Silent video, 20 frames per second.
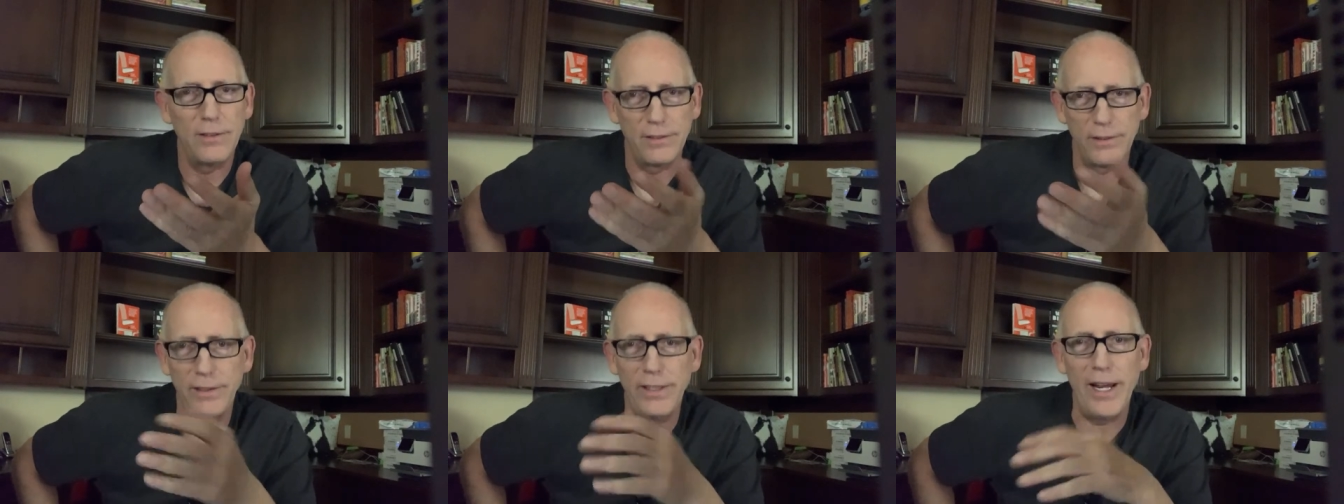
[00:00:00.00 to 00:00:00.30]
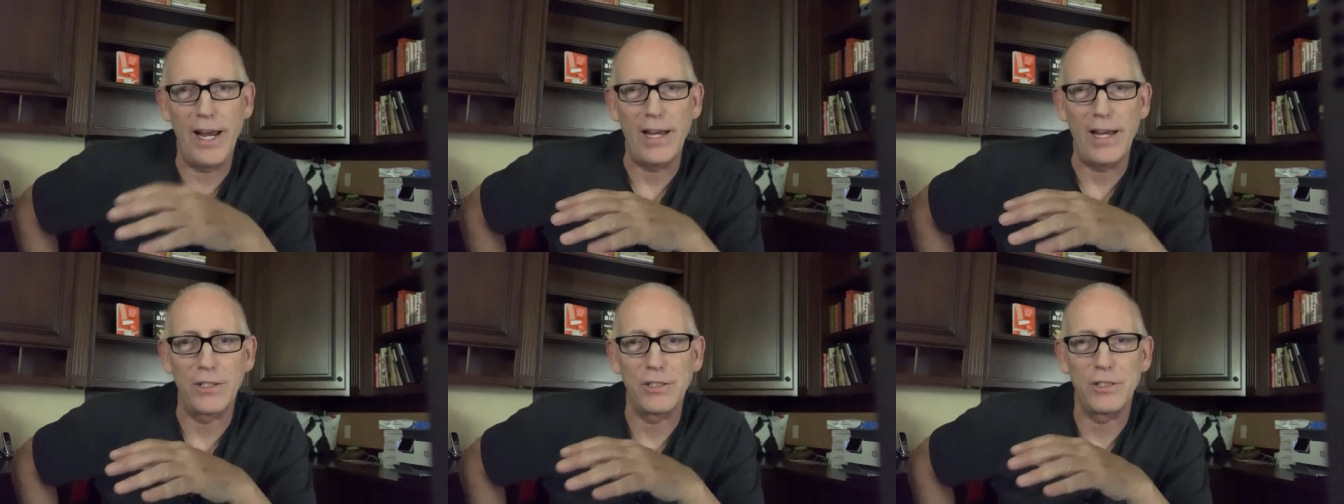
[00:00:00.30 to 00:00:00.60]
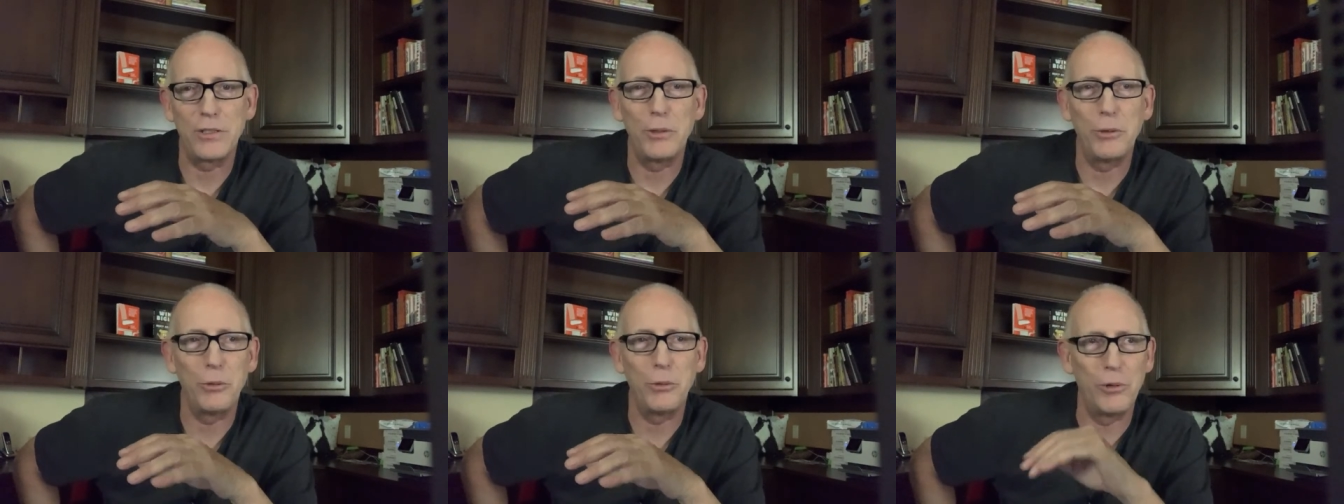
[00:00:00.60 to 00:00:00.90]

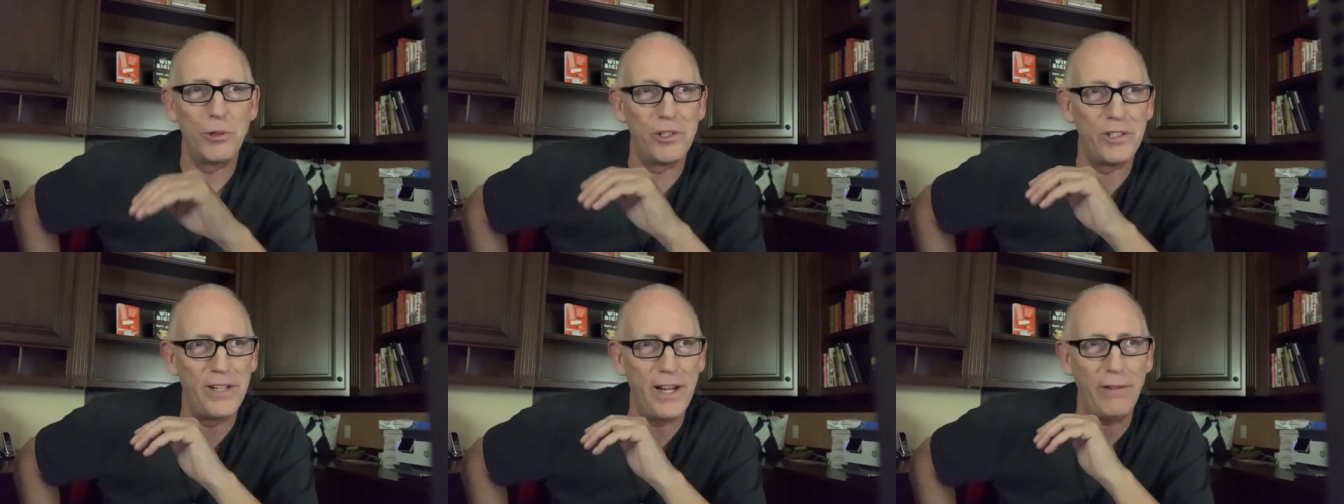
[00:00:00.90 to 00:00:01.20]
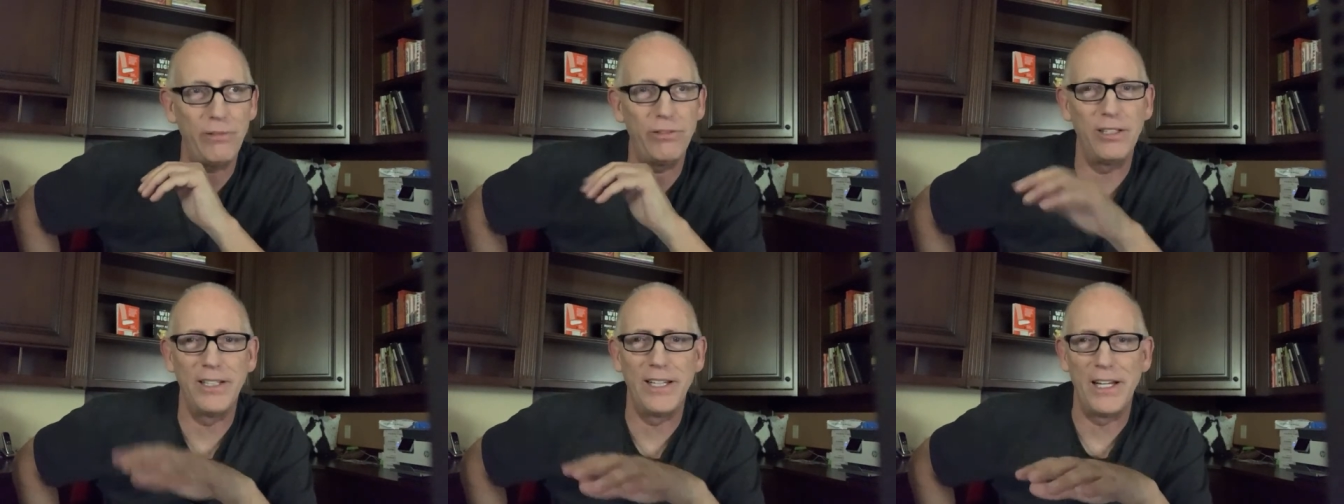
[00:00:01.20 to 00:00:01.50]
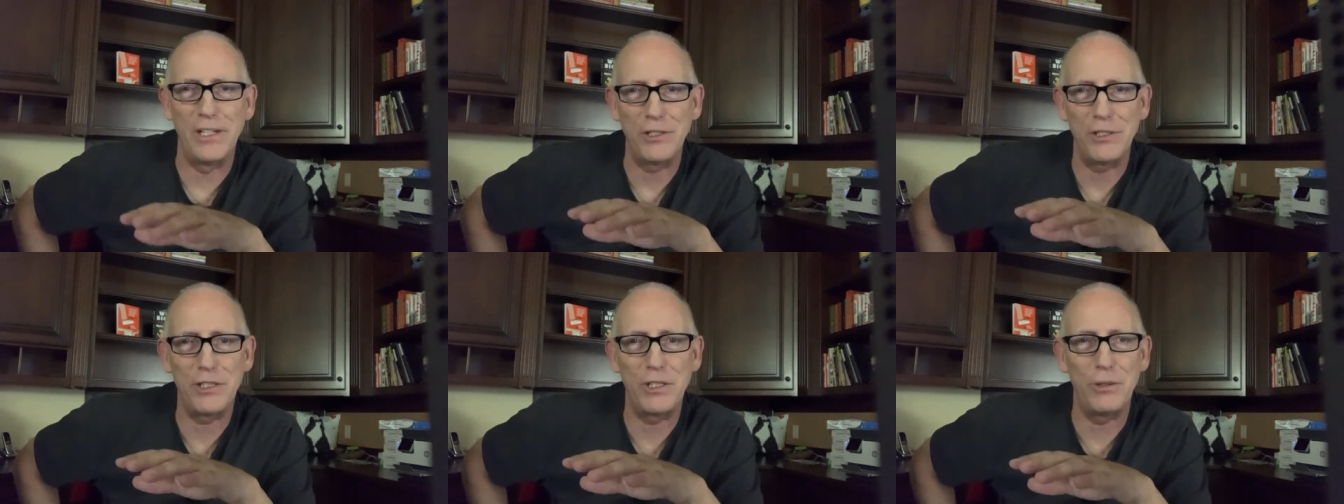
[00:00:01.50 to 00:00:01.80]
Yes, we're definitely
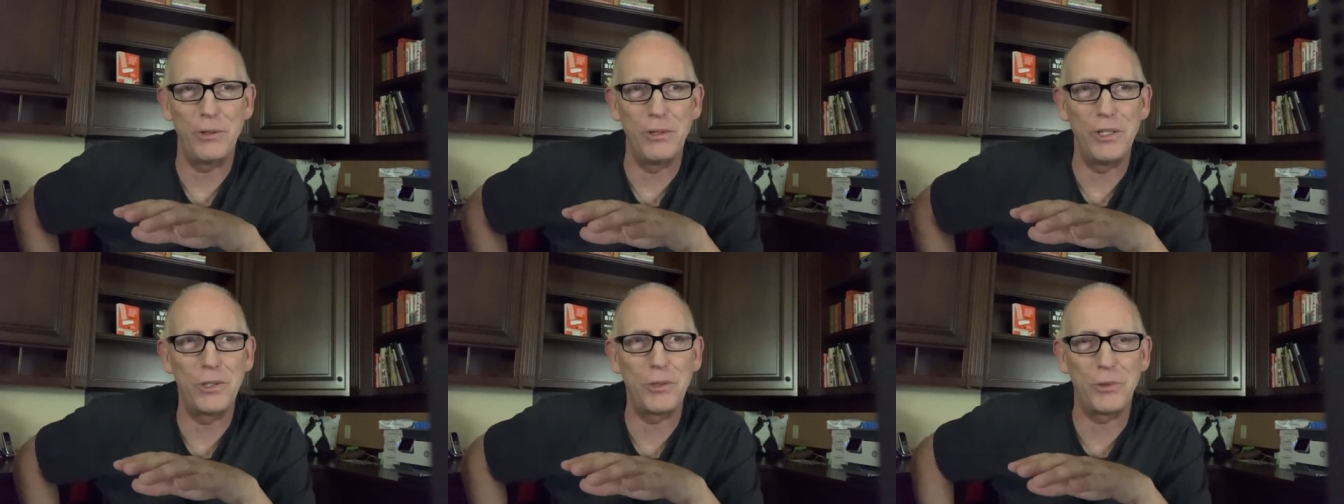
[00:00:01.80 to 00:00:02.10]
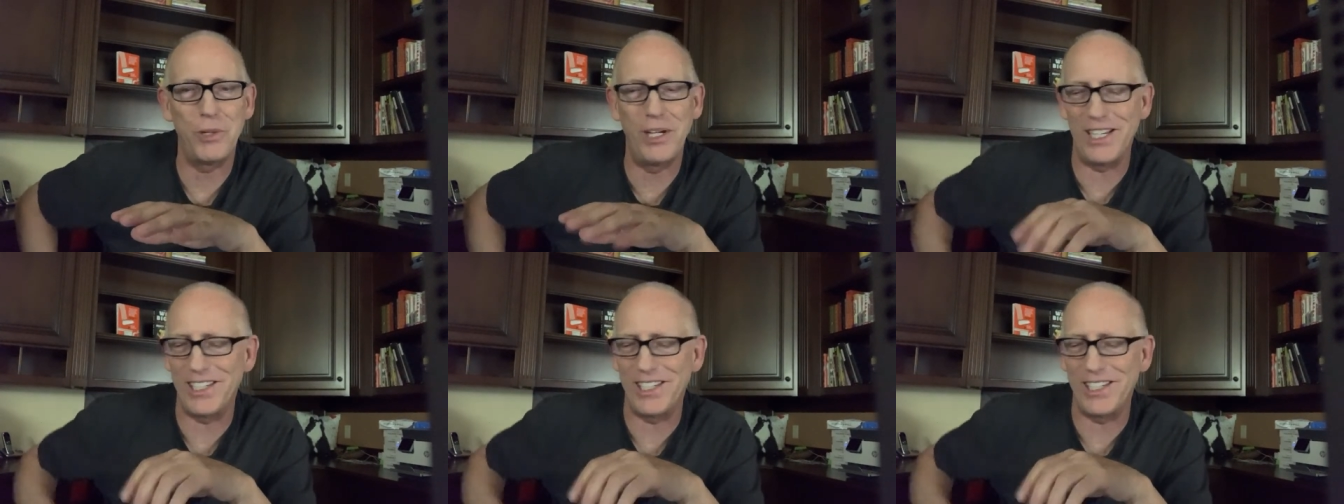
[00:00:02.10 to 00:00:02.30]
at serious